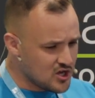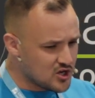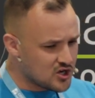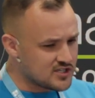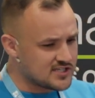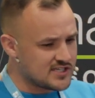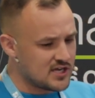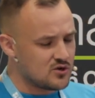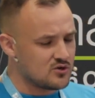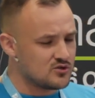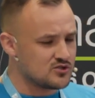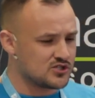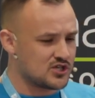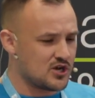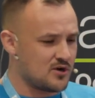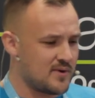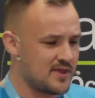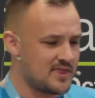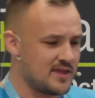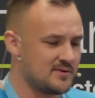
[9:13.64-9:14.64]
Because he
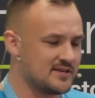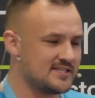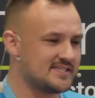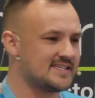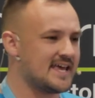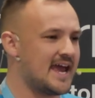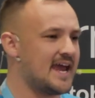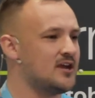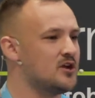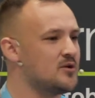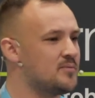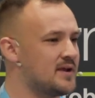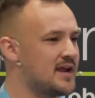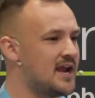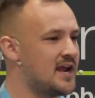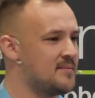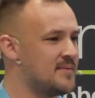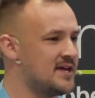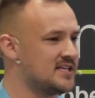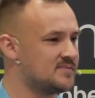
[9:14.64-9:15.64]
also, when they were setting up
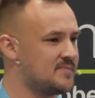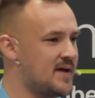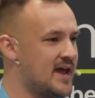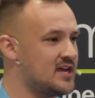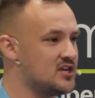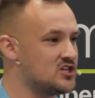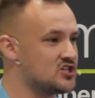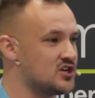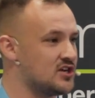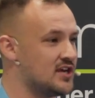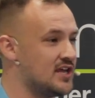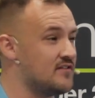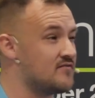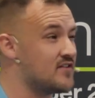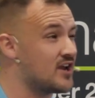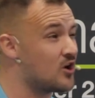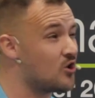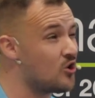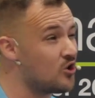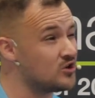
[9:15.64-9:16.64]
an NMS patient, he
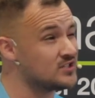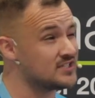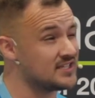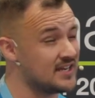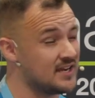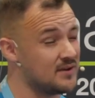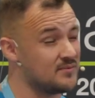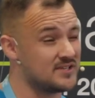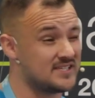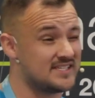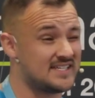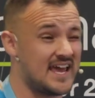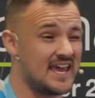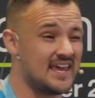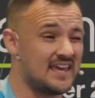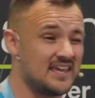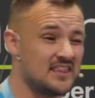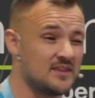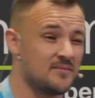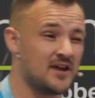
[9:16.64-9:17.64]
recorded that it was
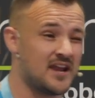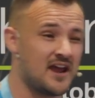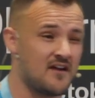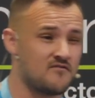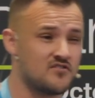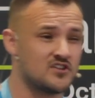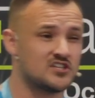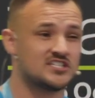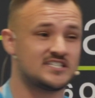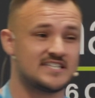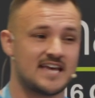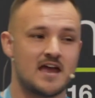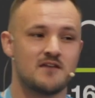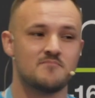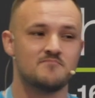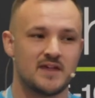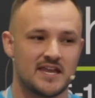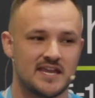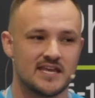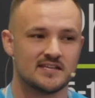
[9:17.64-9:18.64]
taking them on average
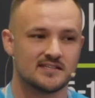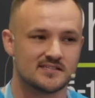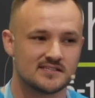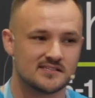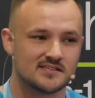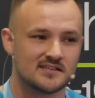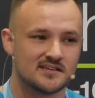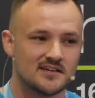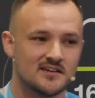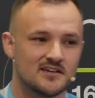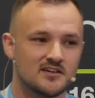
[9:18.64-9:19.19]
10 minutes